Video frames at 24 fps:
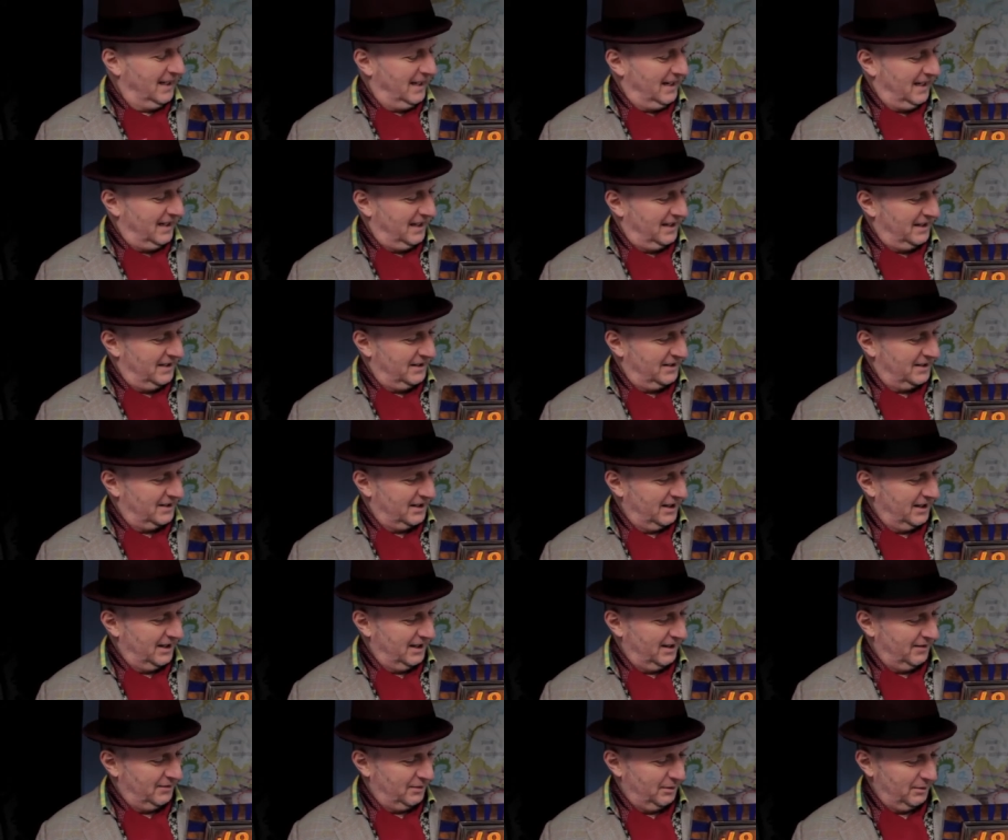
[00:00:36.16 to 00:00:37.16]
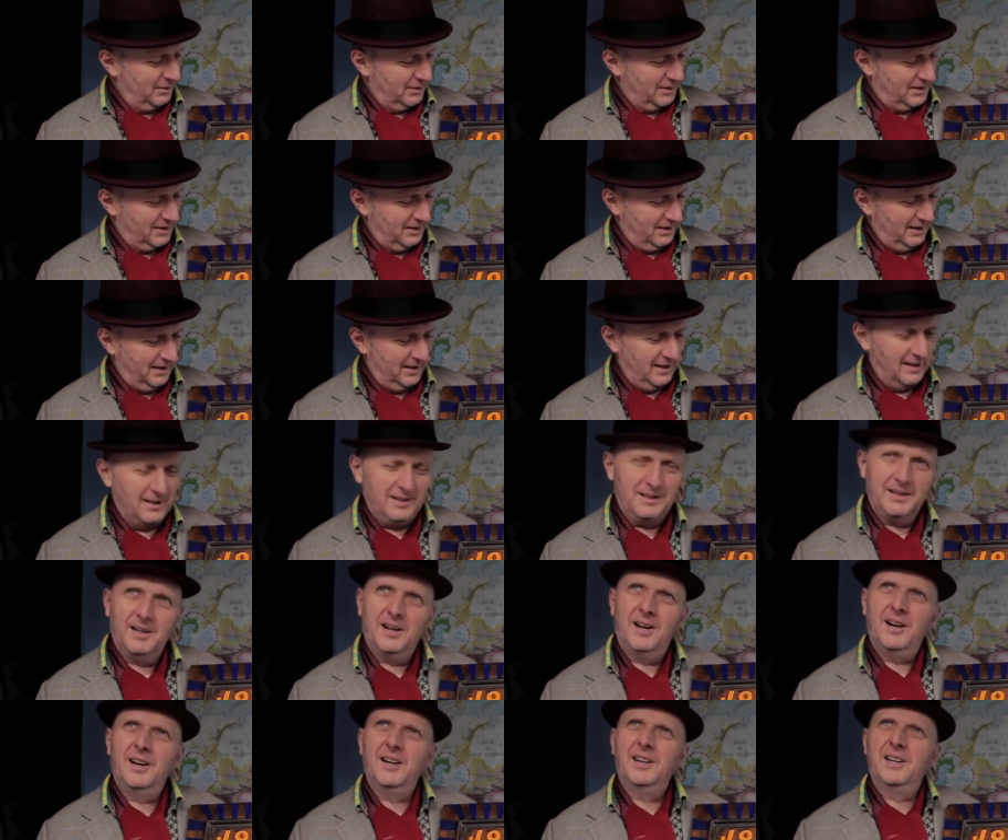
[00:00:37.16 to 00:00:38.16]
and uh, I thought
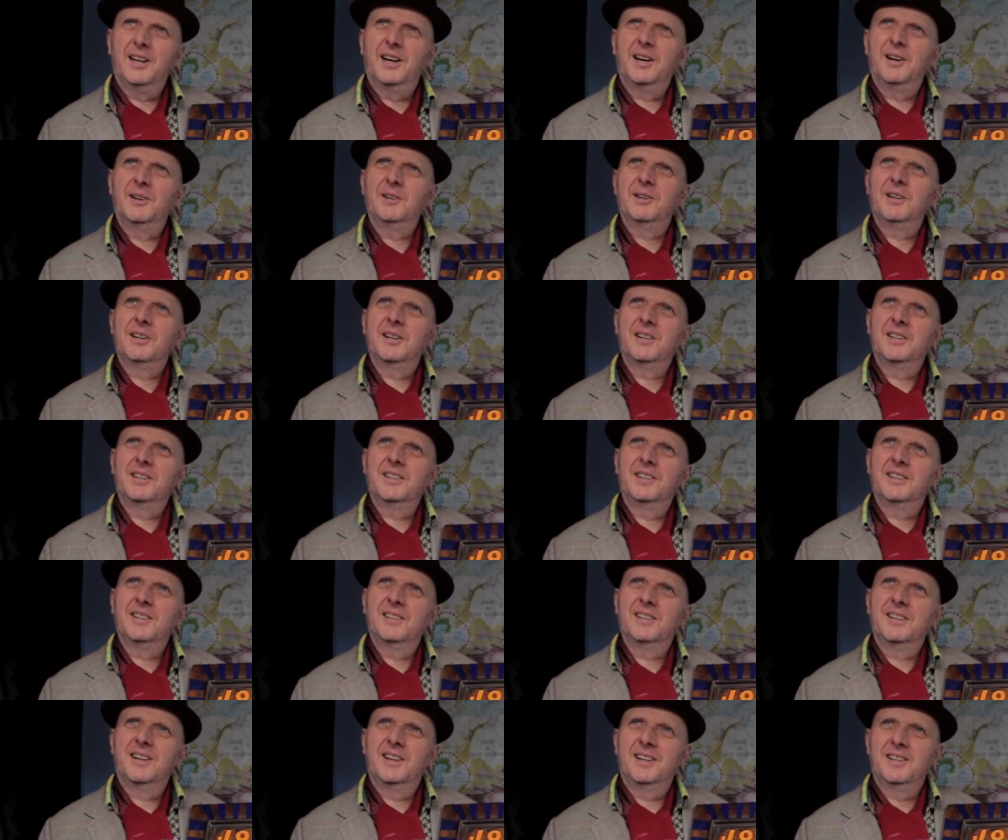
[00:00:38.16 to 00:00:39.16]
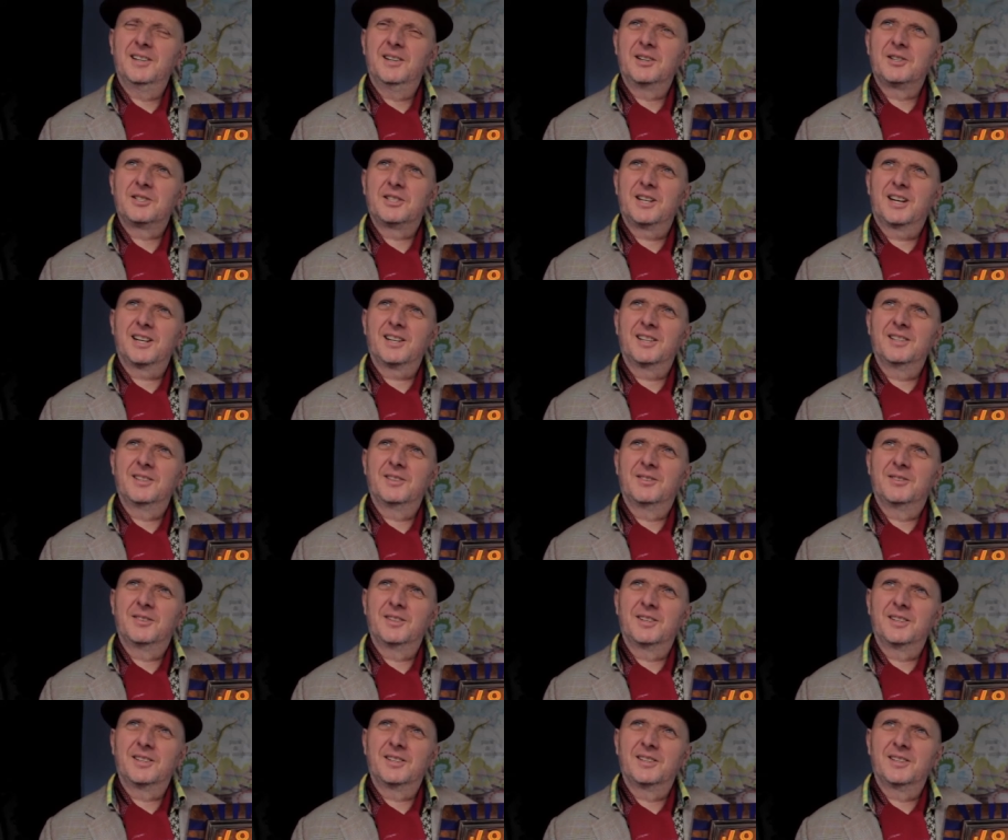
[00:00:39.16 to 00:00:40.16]
I know. I know exactly the
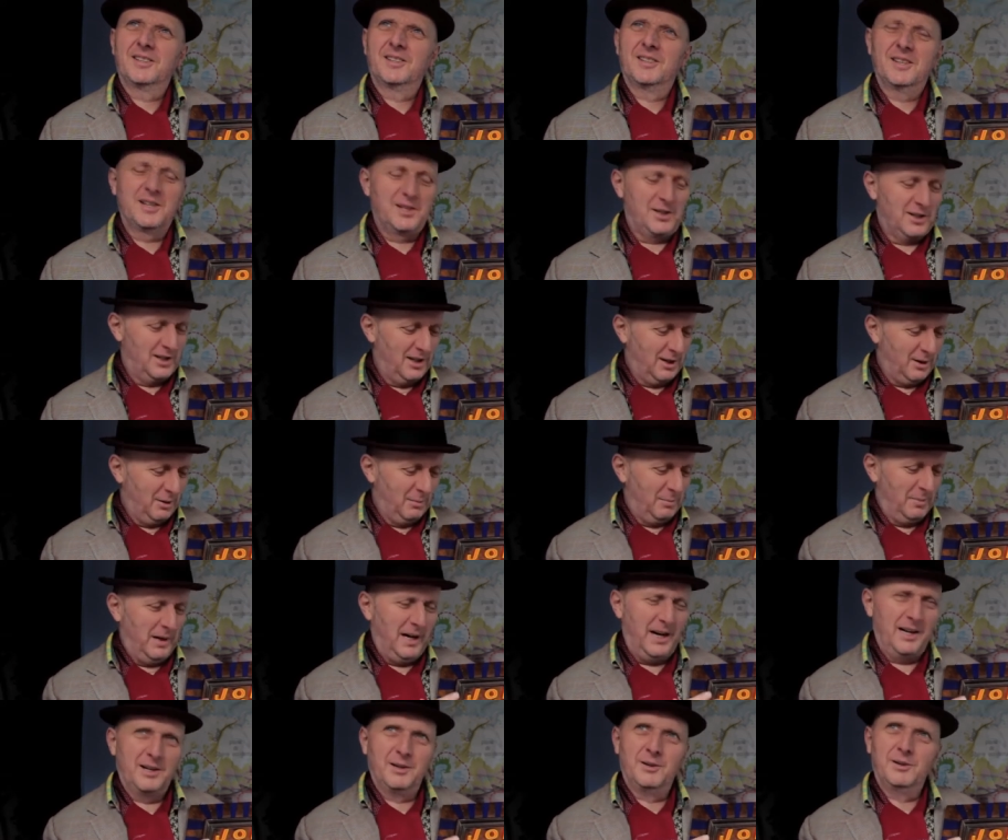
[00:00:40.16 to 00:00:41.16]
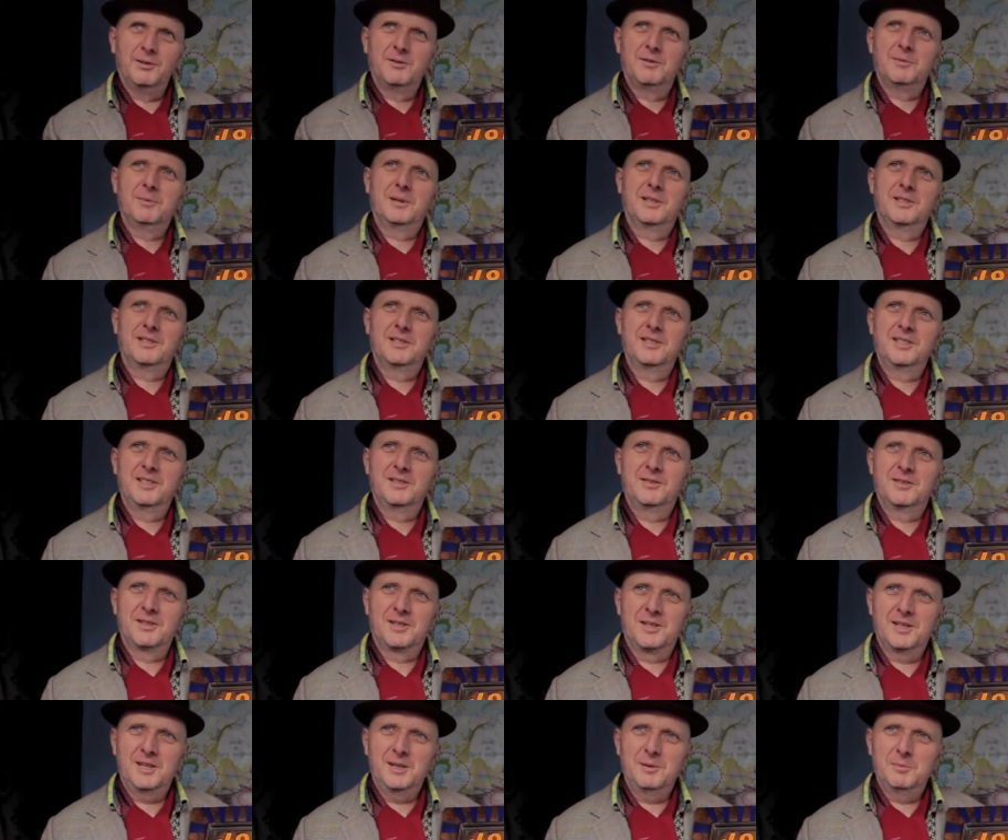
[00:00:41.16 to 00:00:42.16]
thing. This little panel from underneath the
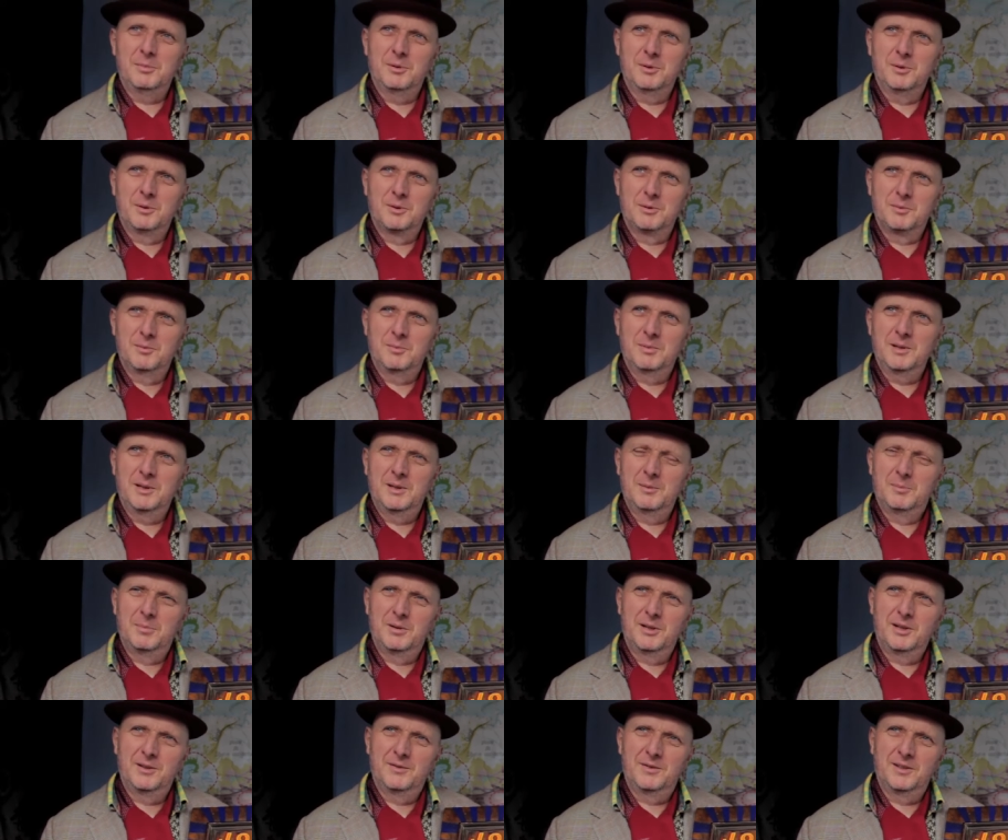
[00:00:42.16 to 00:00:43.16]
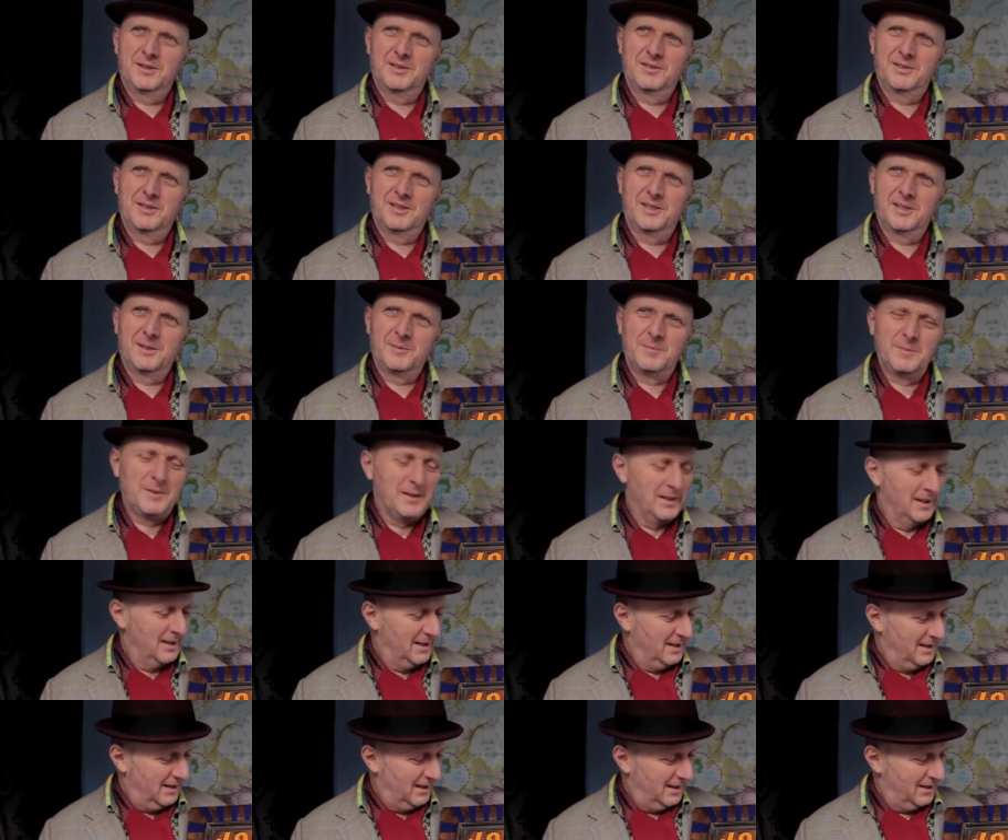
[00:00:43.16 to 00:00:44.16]
keyboard would be the perfect thing,
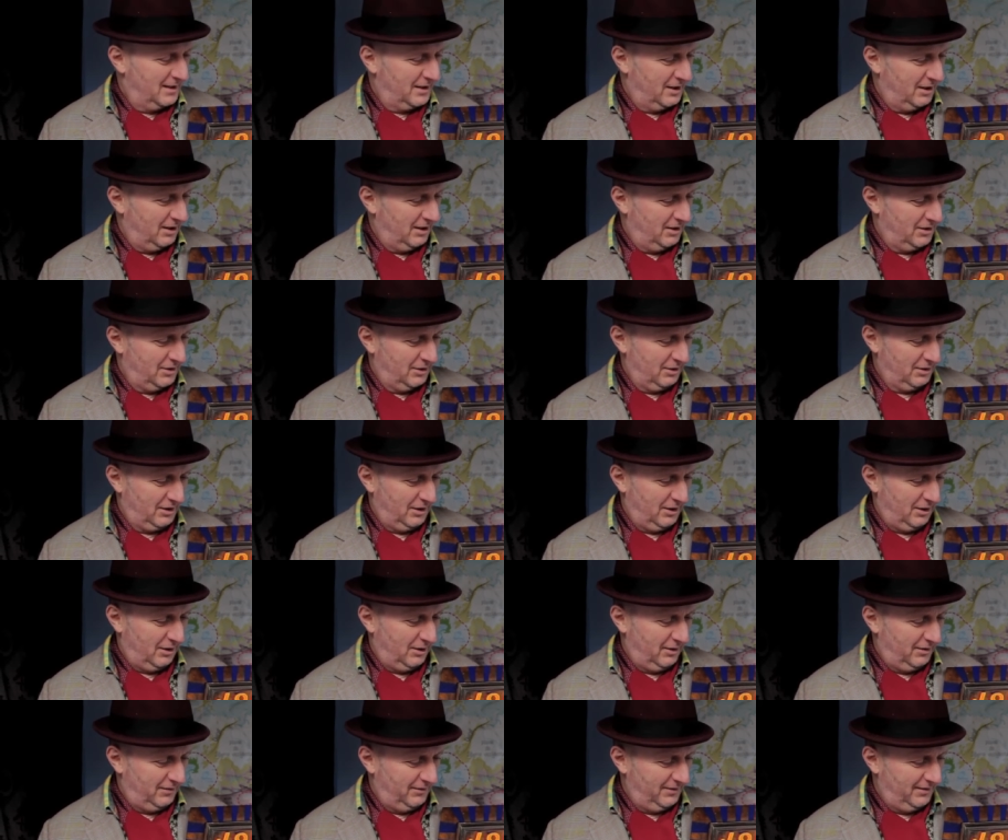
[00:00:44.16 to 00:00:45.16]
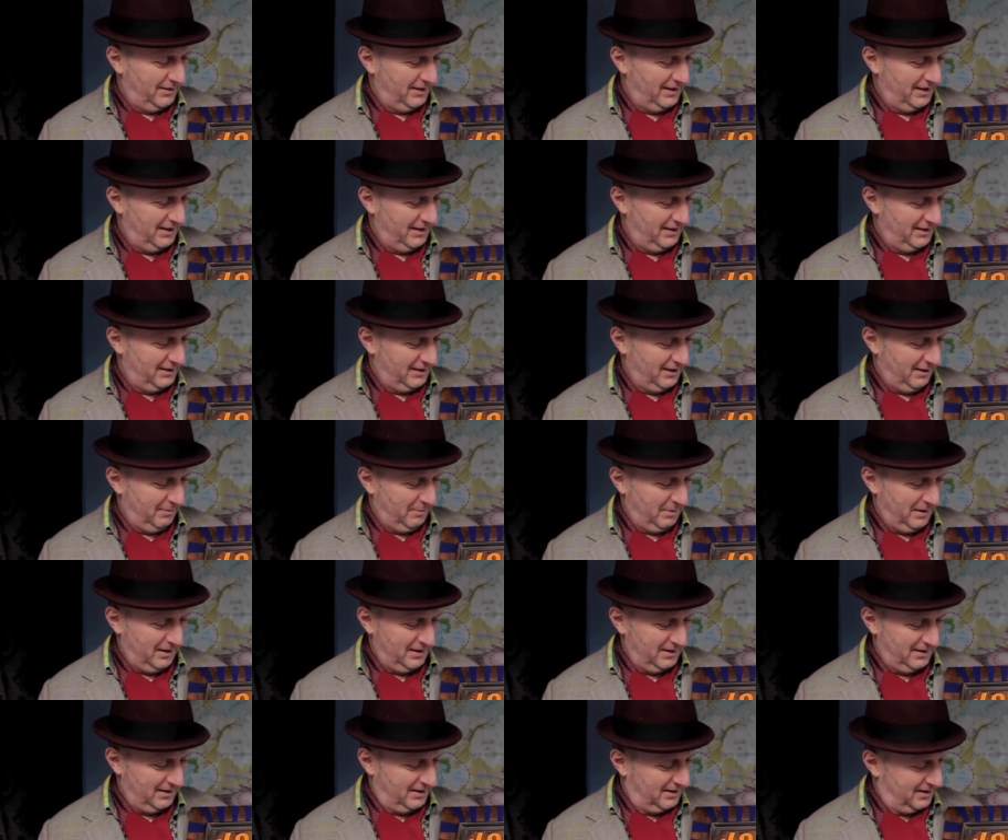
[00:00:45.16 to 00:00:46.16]
and so I took it off and I
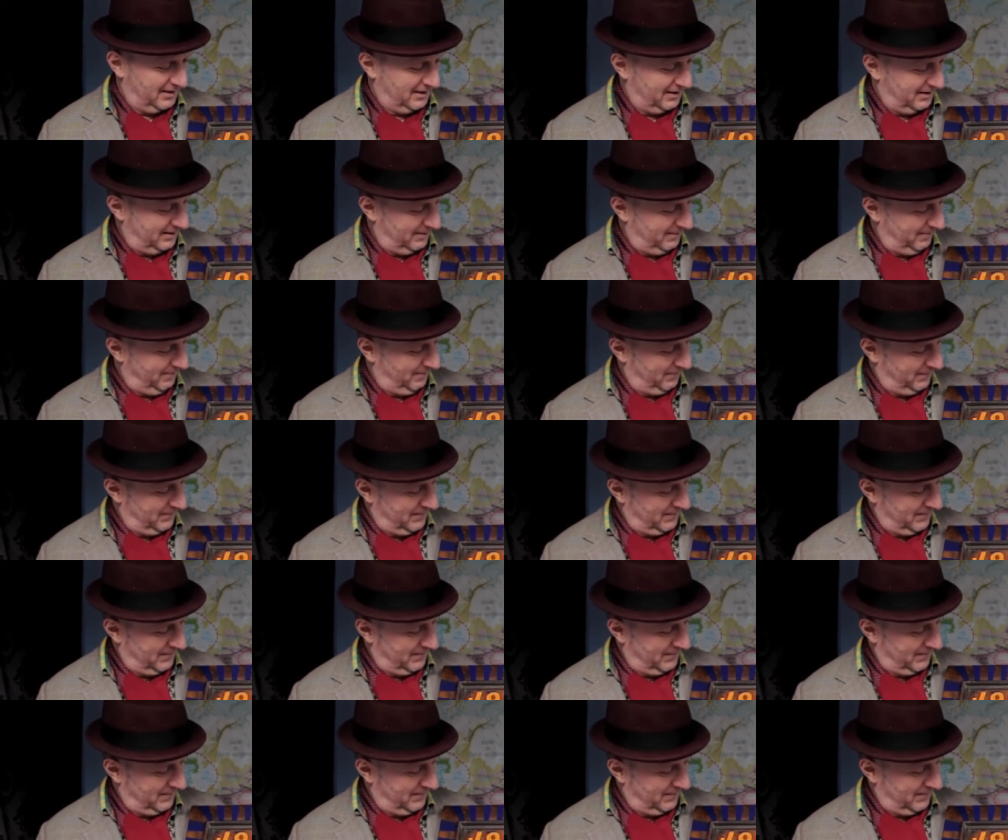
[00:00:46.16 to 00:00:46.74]
painted um,